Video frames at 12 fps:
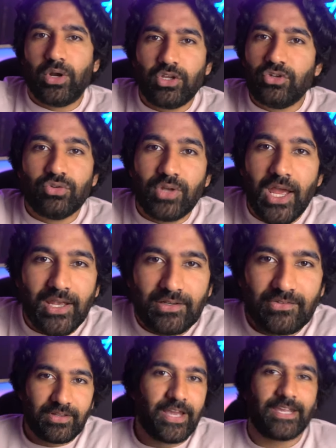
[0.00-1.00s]
what do you do
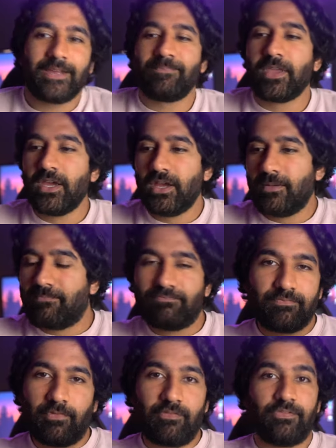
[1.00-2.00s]
next? Like,
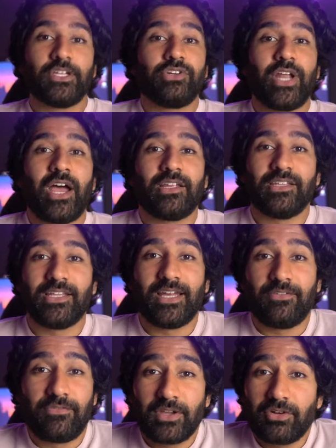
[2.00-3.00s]
figure it out
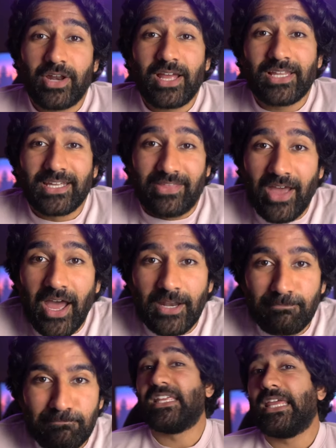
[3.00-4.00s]
like
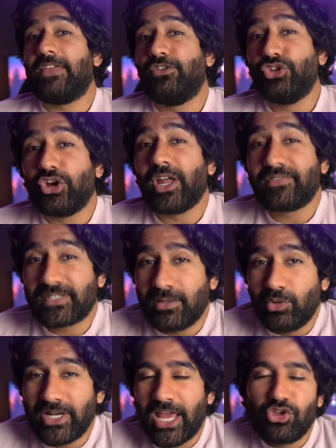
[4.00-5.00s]
that. If you don't have
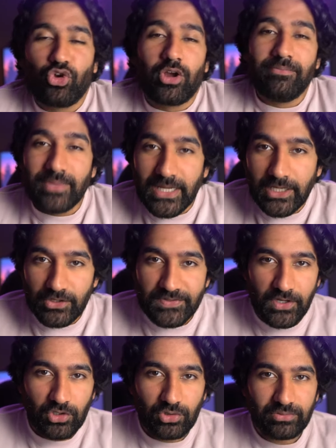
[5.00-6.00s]
someone in your immediate
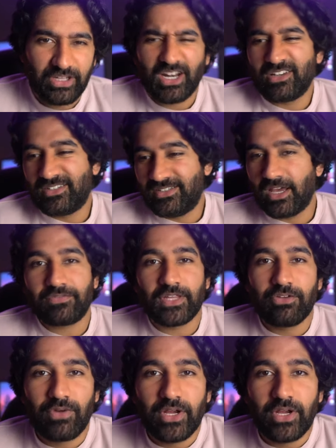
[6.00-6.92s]
circle, then I'd definitely